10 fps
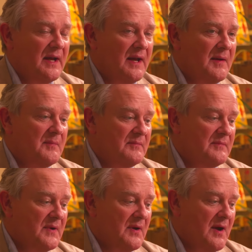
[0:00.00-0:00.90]

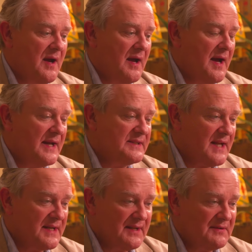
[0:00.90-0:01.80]
Um, uh, and,
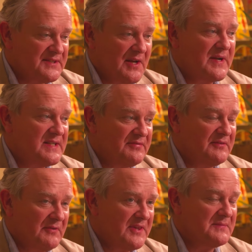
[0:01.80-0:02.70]
and there are so many
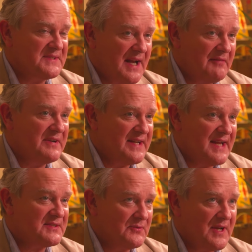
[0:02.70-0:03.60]
different rhythms and every
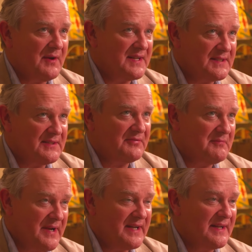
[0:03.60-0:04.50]
yes or no has a
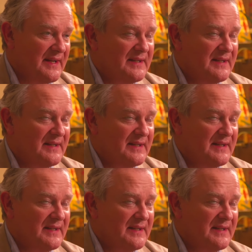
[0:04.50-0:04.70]
different meaning.